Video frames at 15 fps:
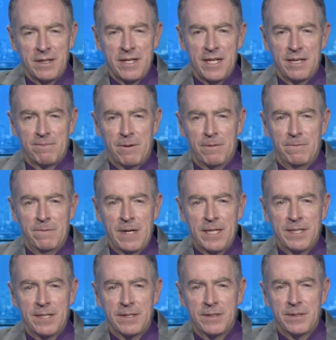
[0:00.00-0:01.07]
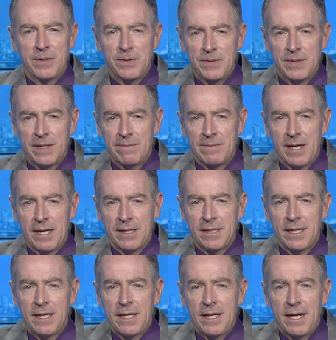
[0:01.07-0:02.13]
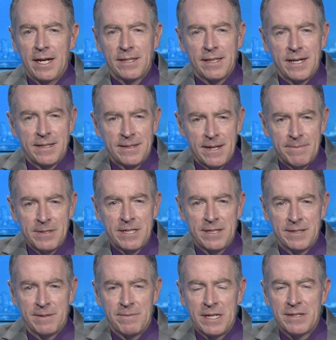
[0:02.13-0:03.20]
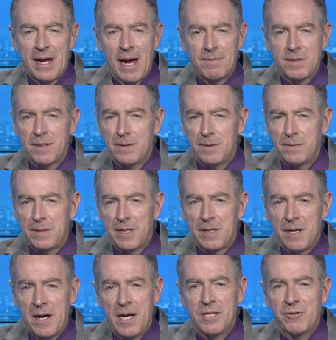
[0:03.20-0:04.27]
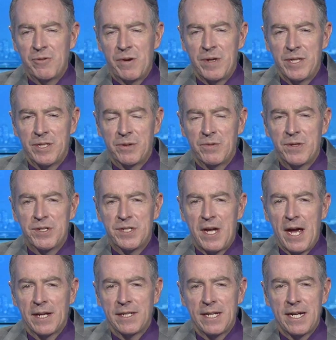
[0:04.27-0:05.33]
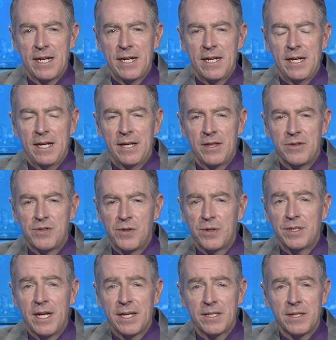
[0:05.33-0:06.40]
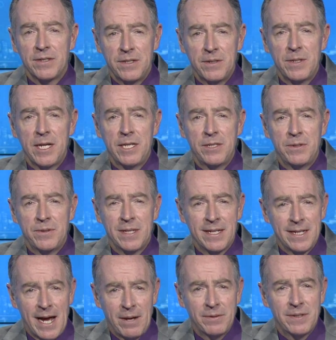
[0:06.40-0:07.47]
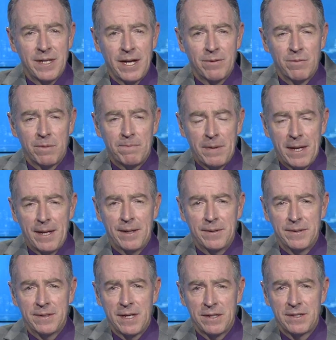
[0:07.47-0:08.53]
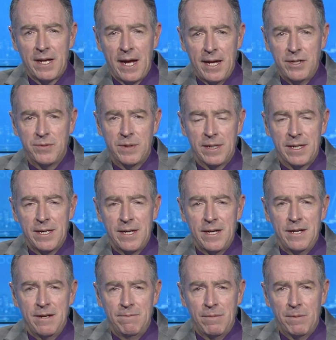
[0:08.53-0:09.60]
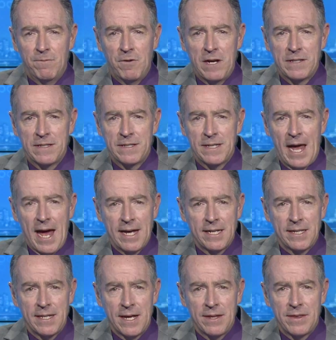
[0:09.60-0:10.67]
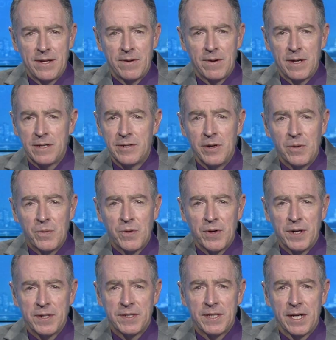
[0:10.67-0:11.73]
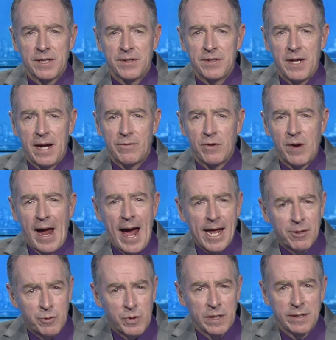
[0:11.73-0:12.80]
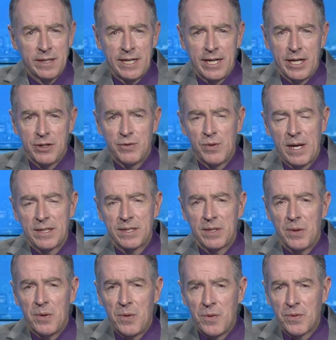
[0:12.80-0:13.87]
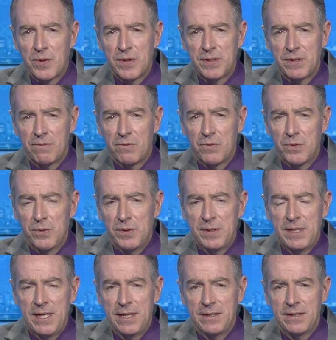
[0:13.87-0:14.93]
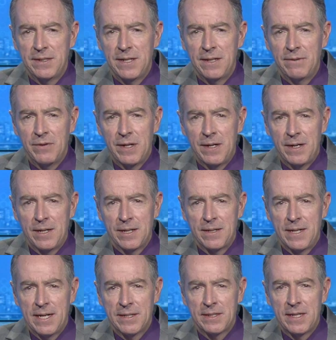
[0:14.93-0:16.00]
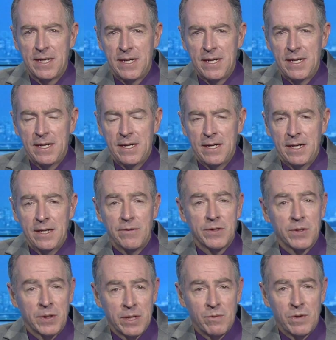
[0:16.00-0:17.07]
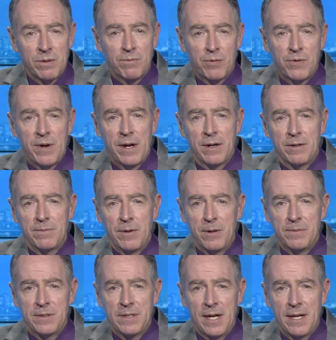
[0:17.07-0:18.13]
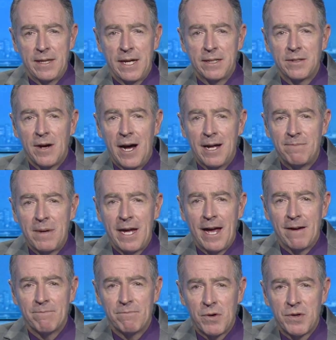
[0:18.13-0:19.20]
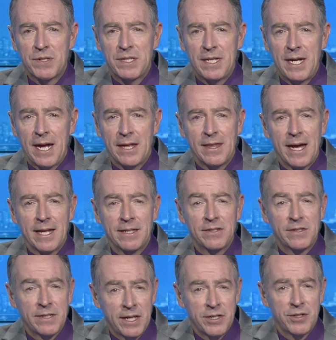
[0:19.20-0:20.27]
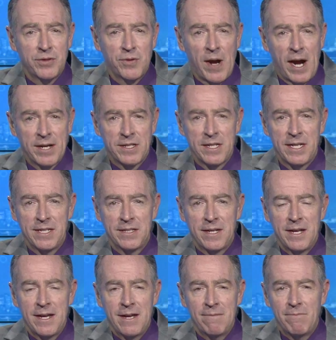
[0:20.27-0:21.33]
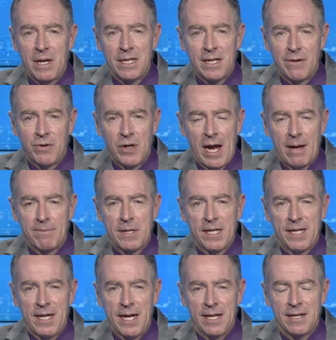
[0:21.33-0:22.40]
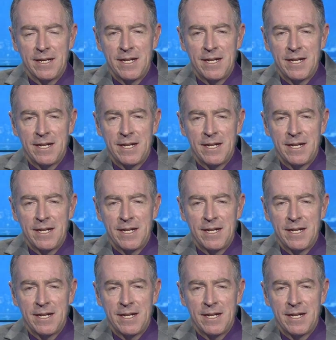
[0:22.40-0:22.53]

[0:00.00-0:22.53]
League, Pope Francis told them that anti-Semitism is absolutely contrary to Christianity, and the Church has a duty to denounce and repel such hatred. Pope Francis added that there are no words that could ever adequately address the horrors of cruelty and sin of the Holocaust. There is only one prayer, the Pope said, that God may have mercy and that such tragedies may never happen again.